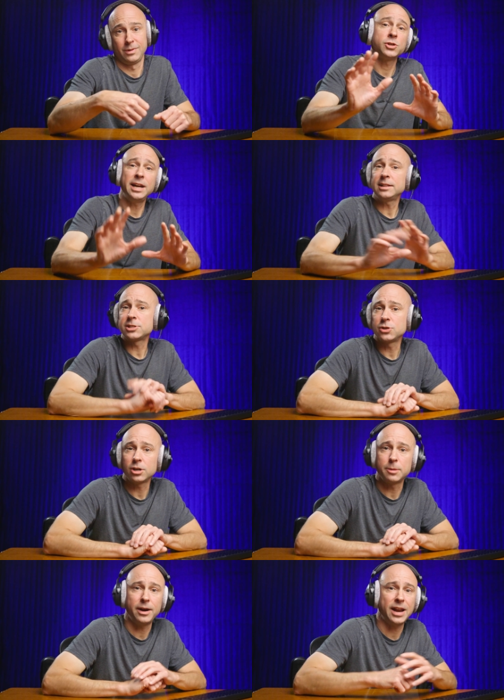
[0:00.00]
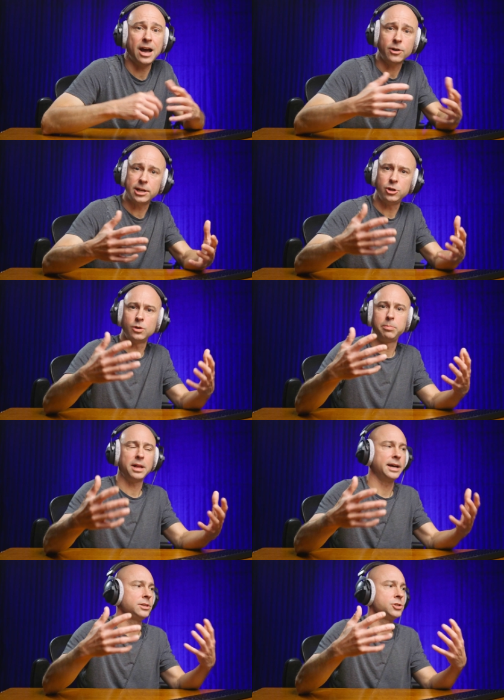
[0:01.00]
So now let's talk about how can you
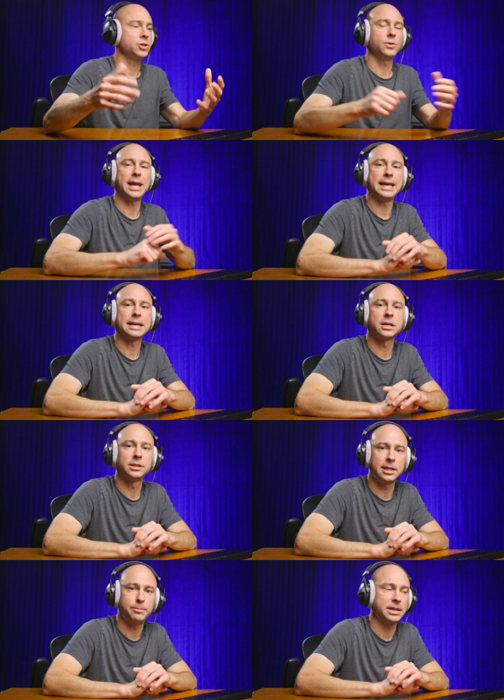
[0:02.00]
apply it to a clip